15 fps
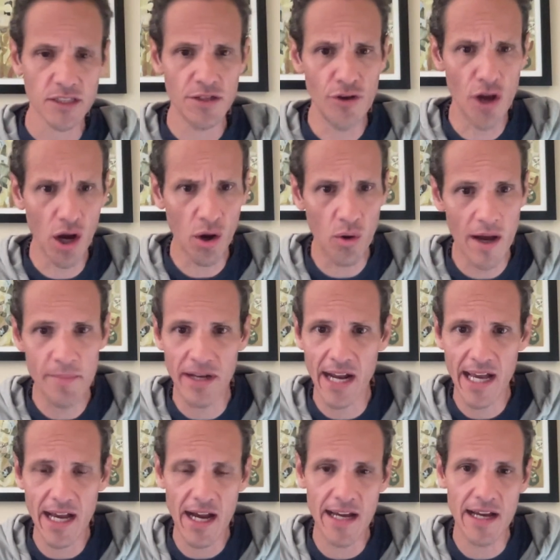No, I mean,
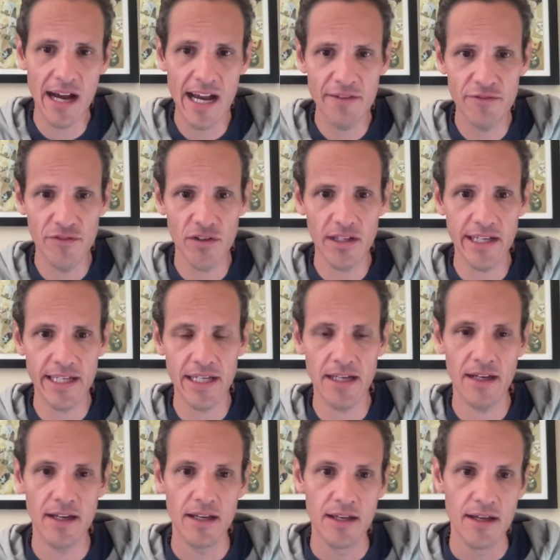I feel like
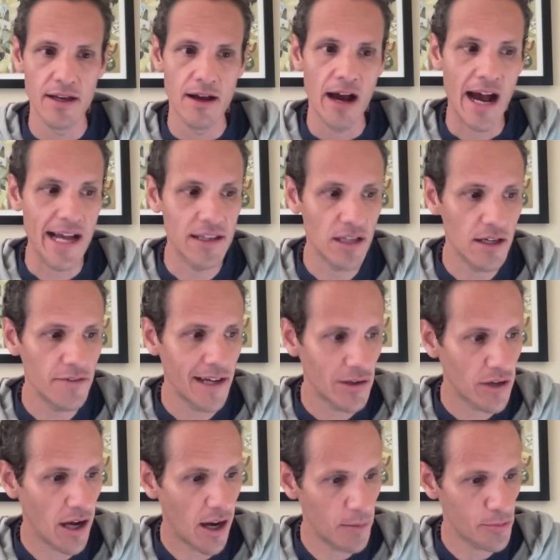I love how
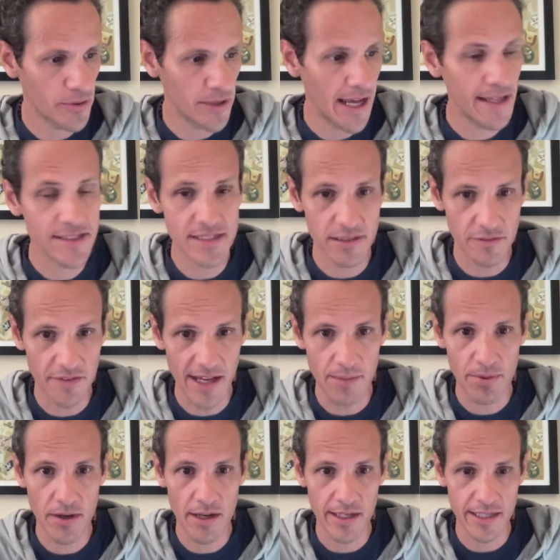comprehensive that
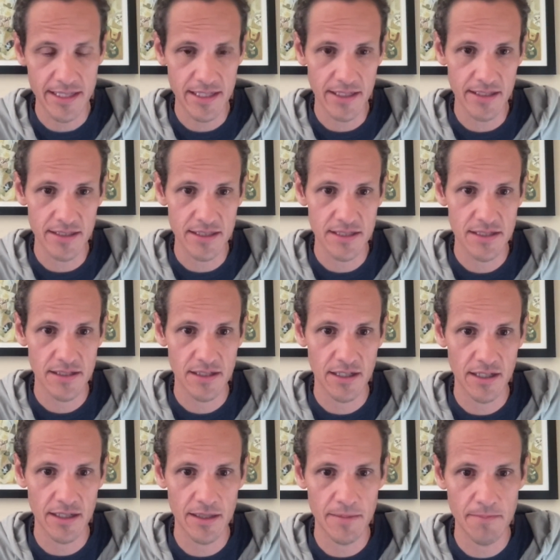product is.
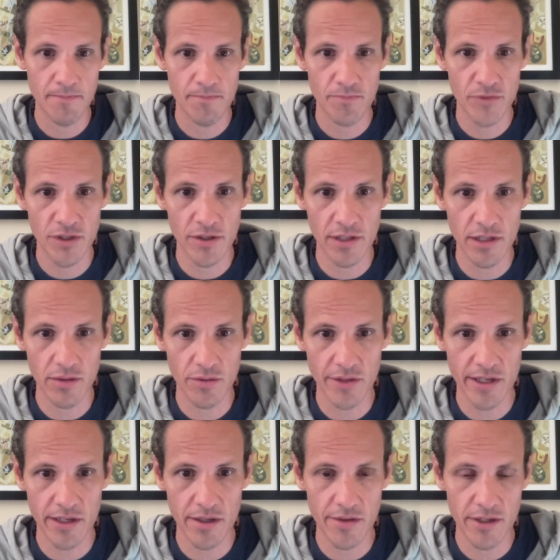
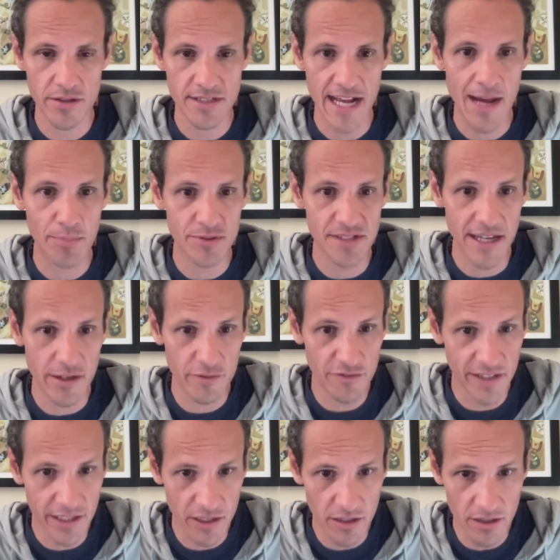There's apple cider
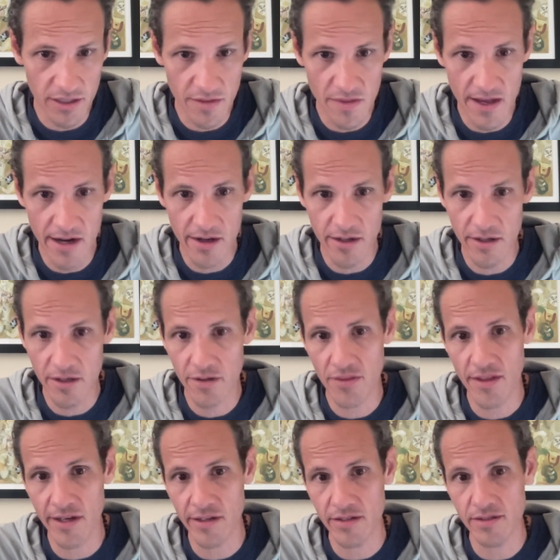vinegar in there.
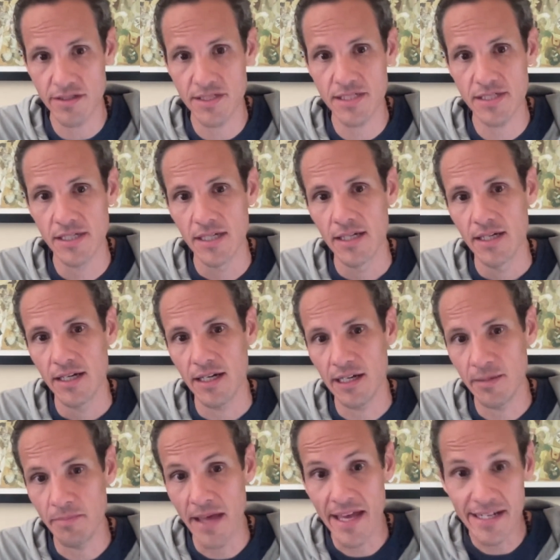There's
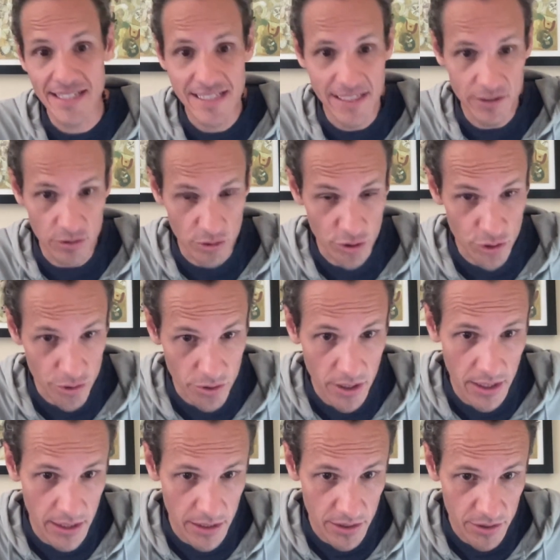
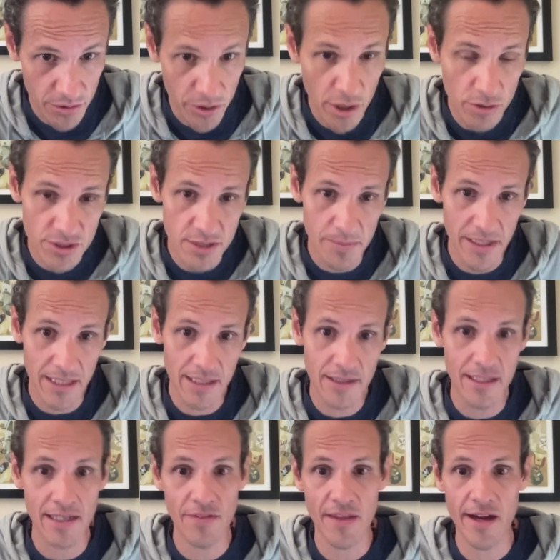N-acetylglucosamine
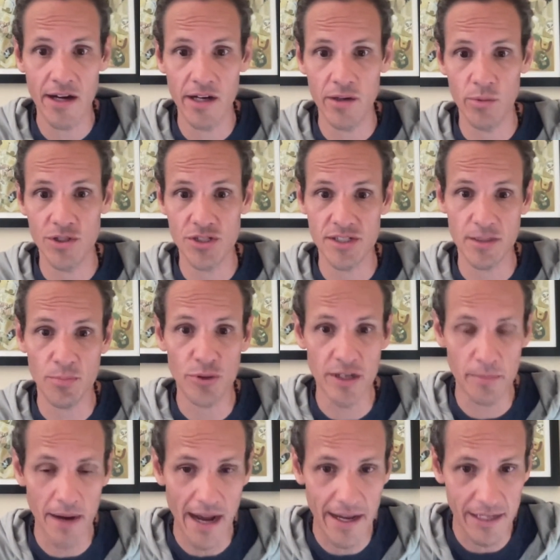in there, which is a
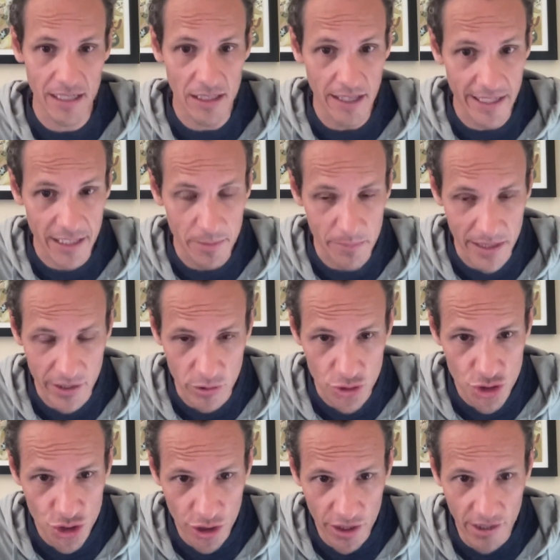prebiotic like amino
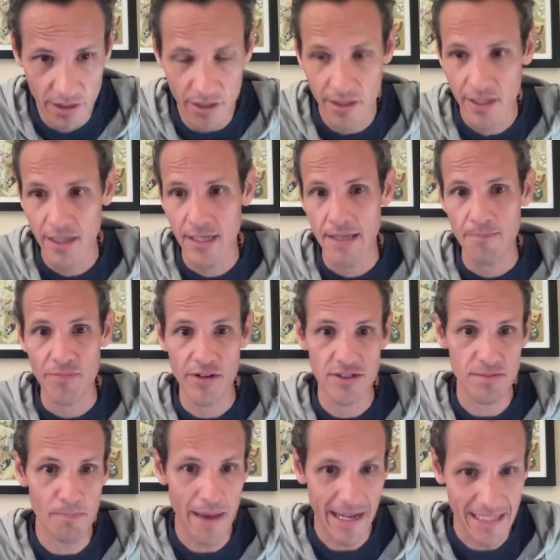sugar.
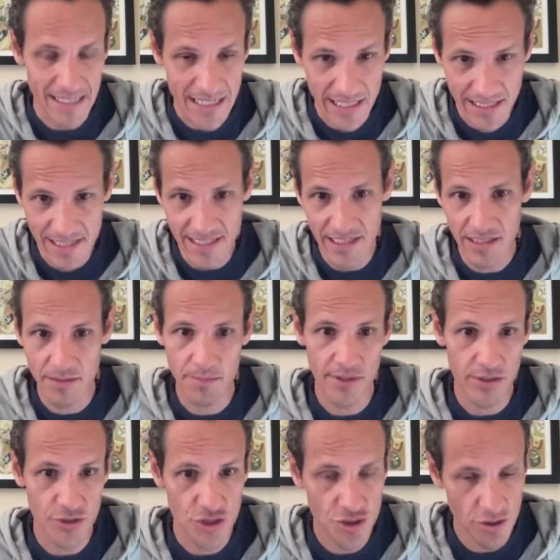There's magnesium,
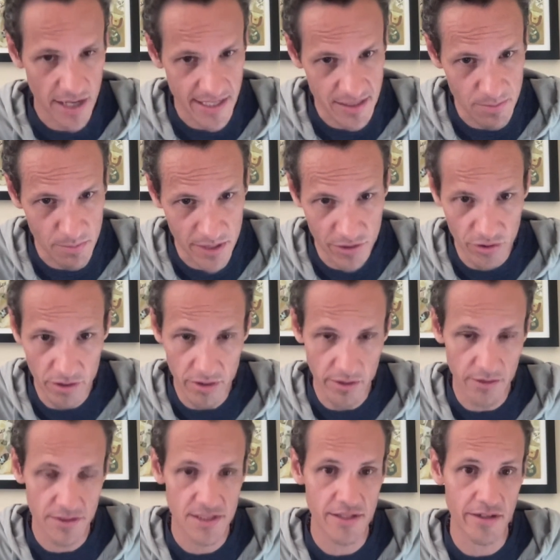there's trace
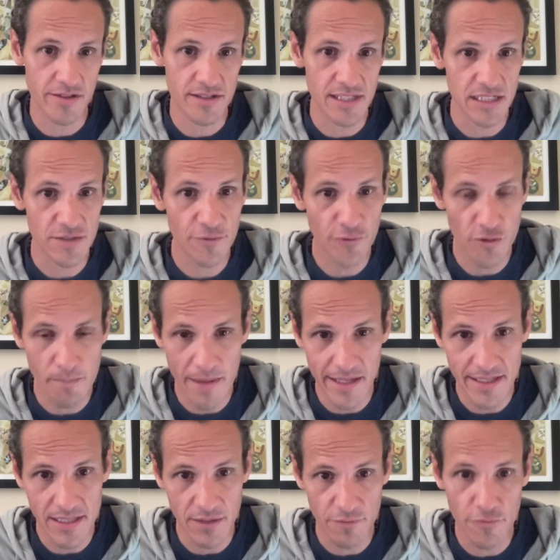minerals, there's these
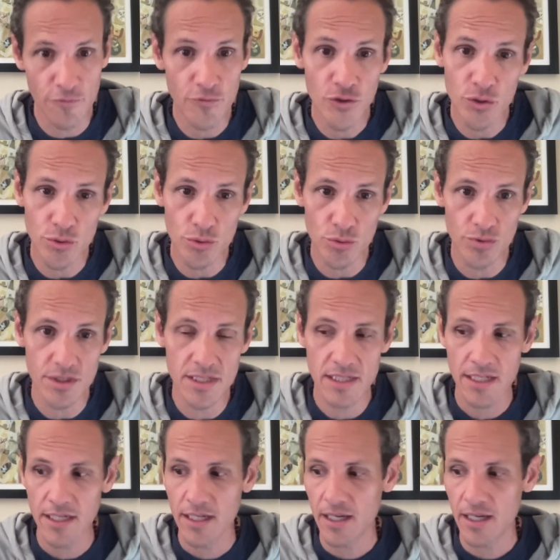fermented foods.